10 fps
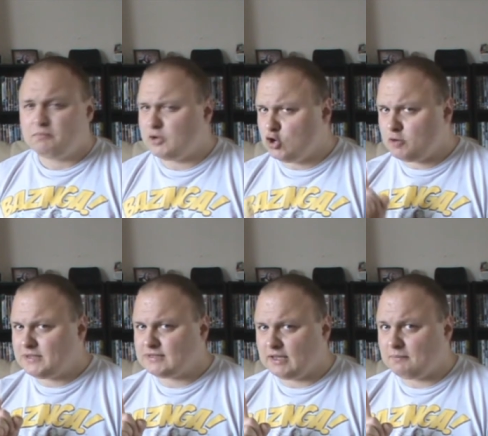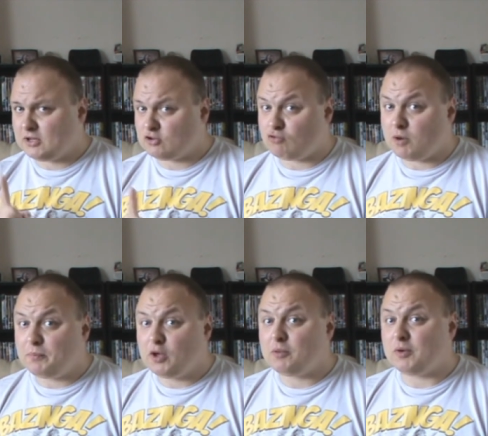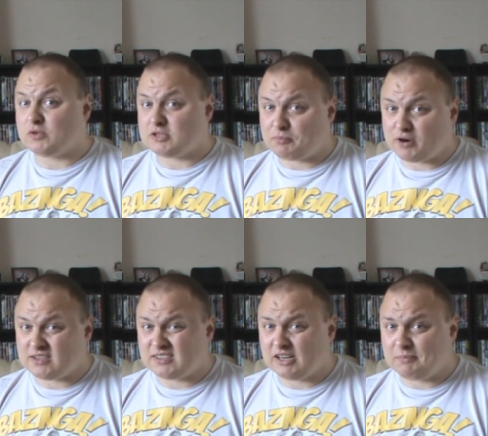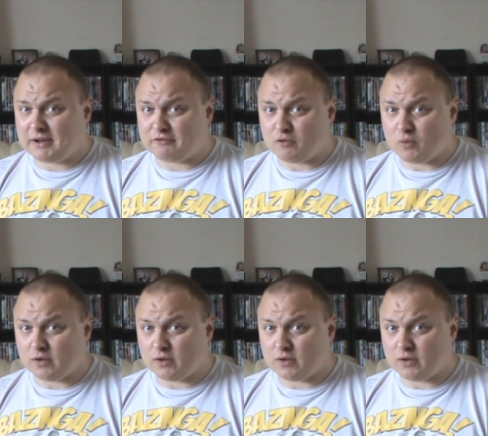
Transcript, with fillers: But no biscuit because Ron Perlman was surprisingly bad for